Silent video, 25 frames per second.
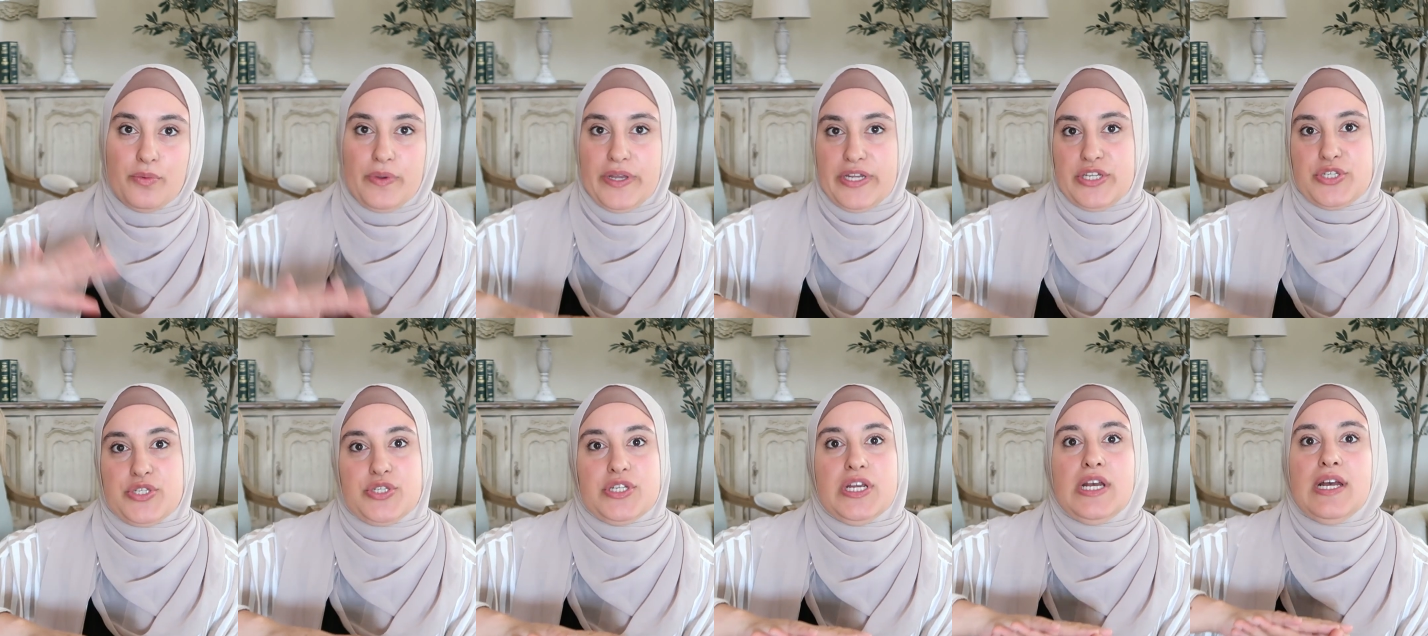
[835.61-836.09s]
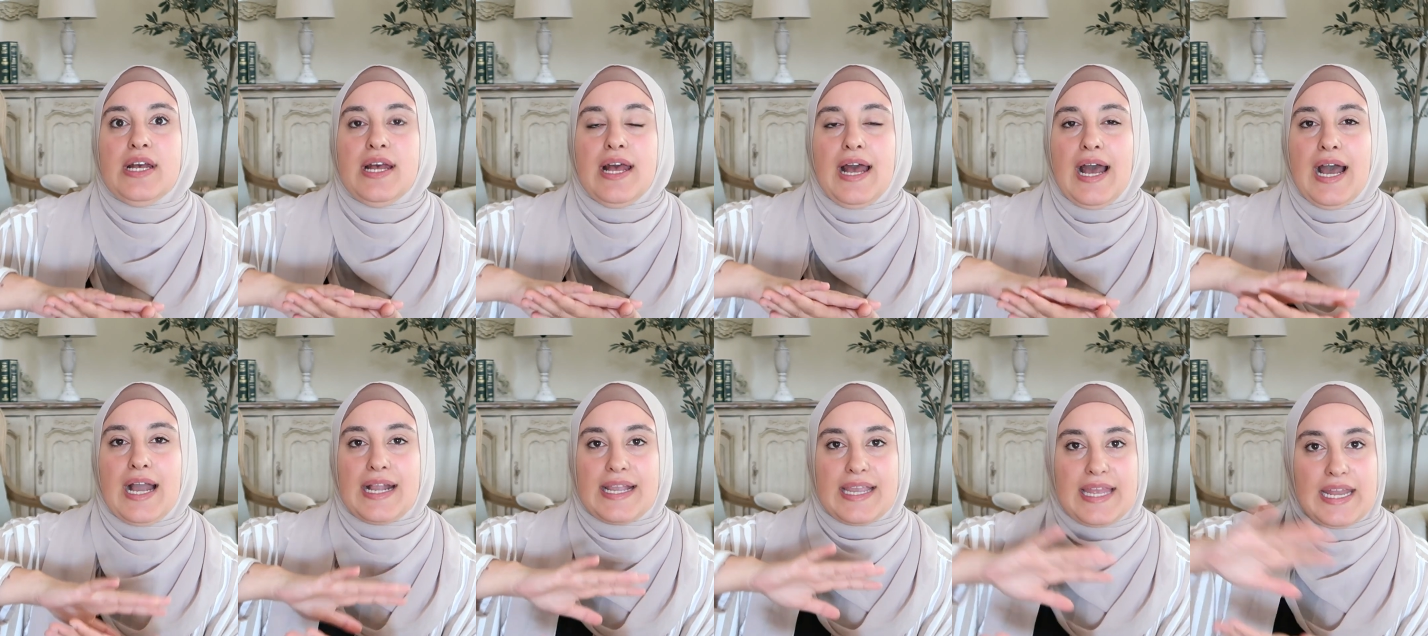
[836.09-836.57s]
which
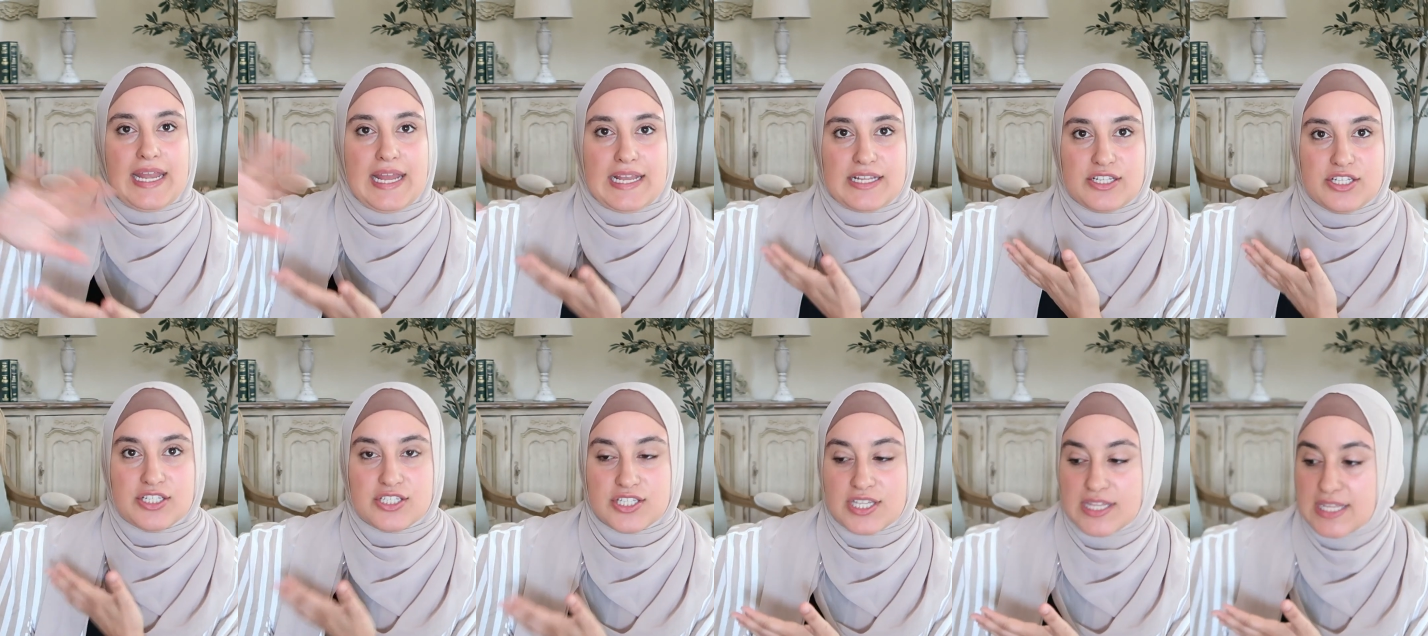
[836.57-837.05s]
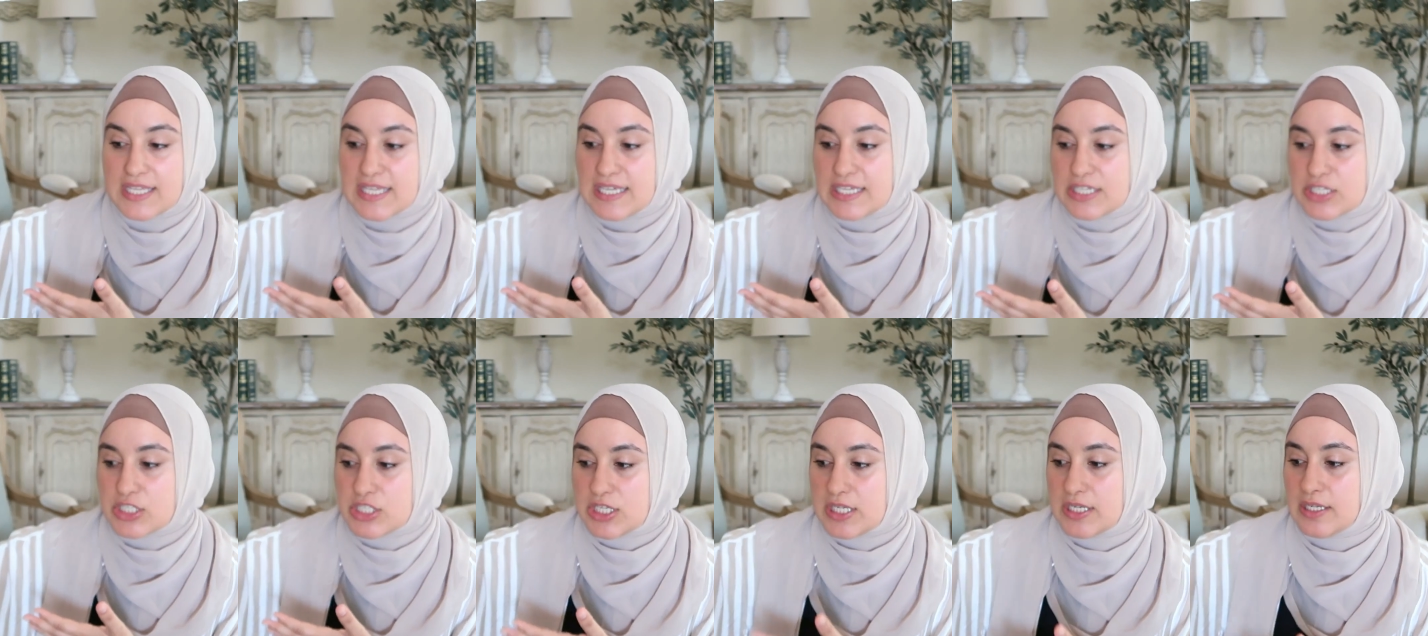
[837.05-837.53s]
are connected to the
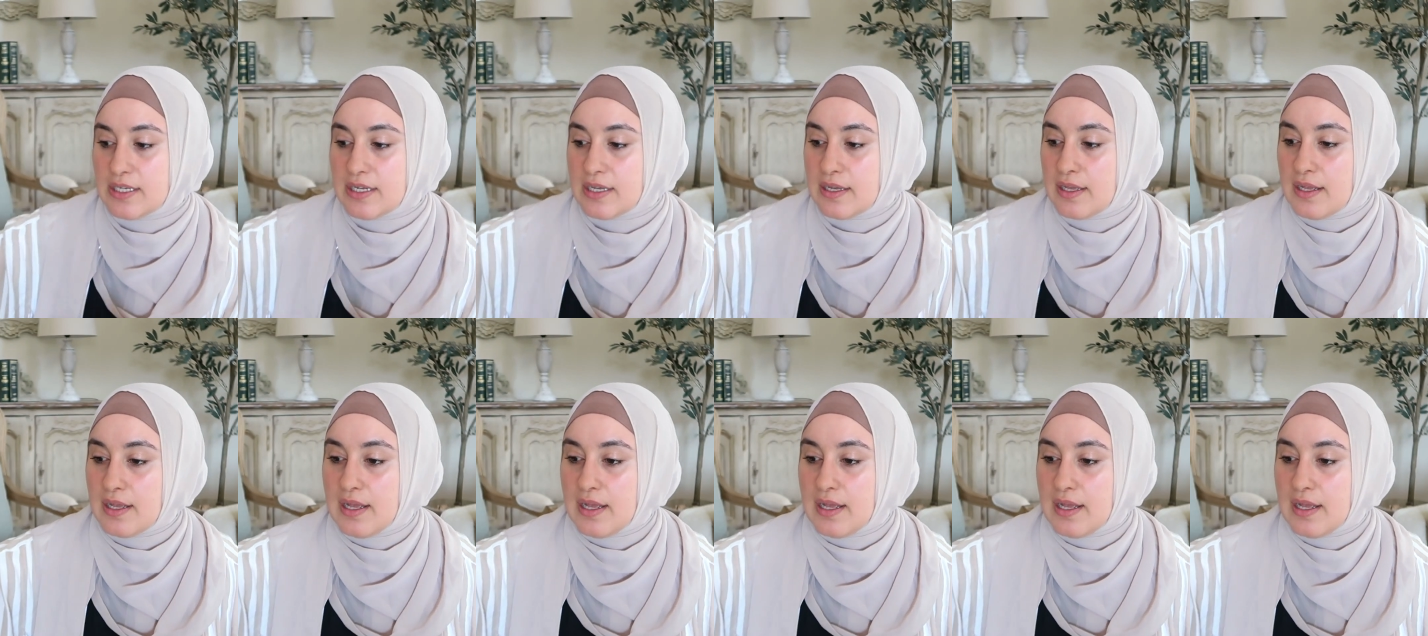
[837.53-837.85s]
kitchen?